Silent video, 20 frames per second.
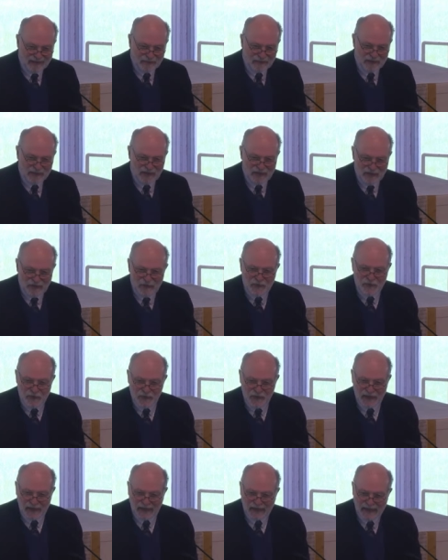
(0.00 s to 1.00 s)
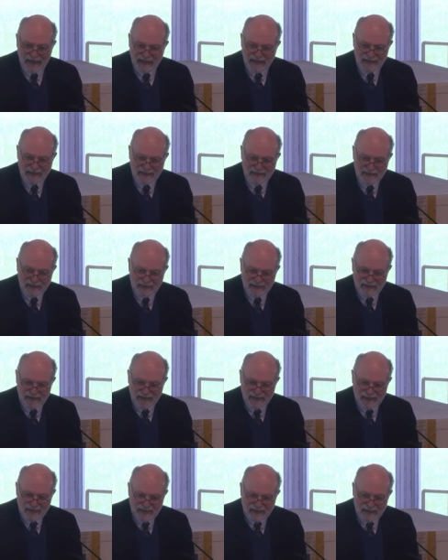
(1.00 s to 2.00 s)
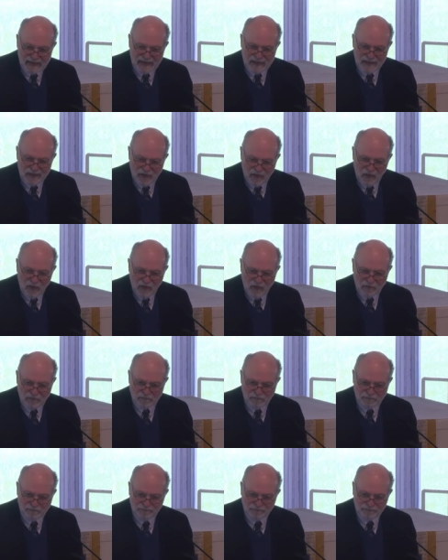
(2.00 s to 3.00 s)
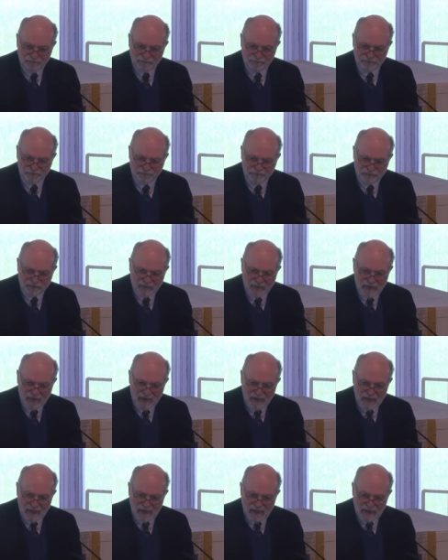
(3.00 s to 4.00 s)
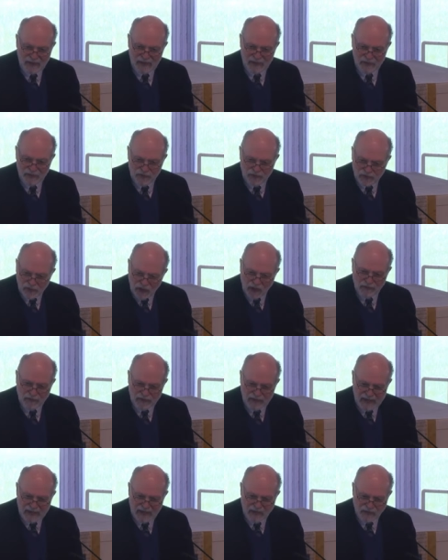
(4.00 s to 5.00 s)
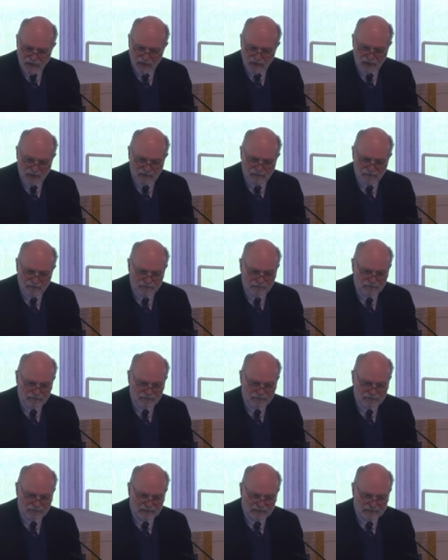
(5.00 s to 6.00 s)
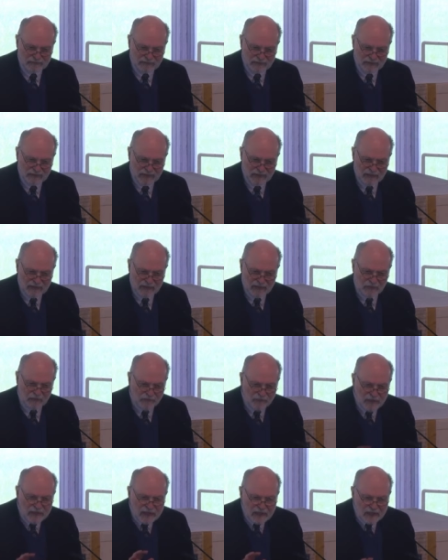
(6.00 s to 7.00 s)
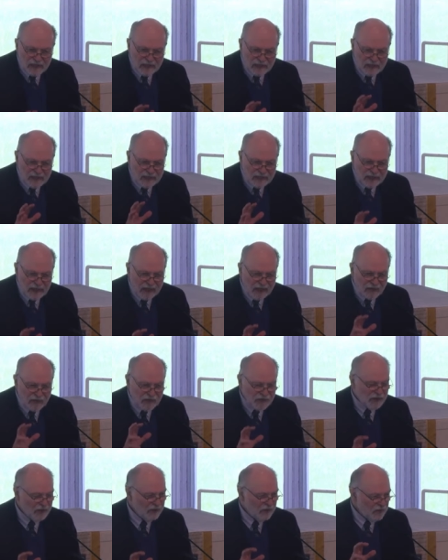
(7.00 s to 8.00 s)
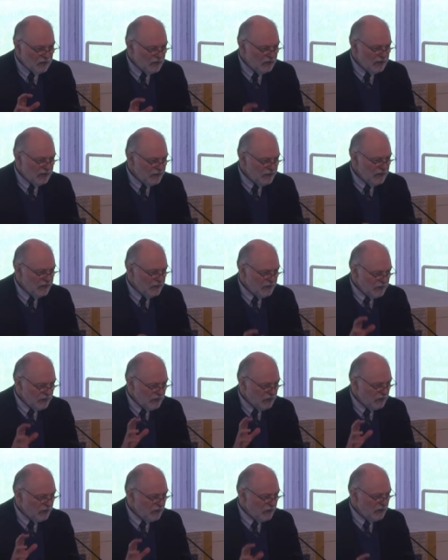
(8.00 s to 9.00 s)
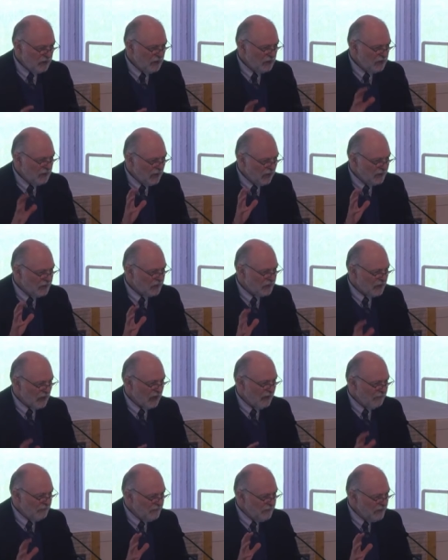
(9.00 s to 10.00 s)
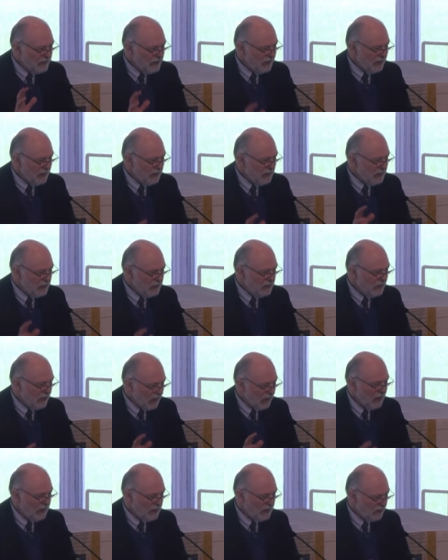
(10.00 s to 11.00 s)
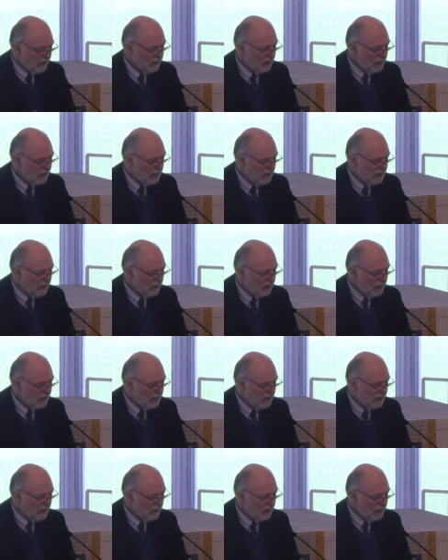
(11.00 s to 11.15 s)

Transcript: what are you doing in your home and in your congregation that really takes seriously these issues and does everything you can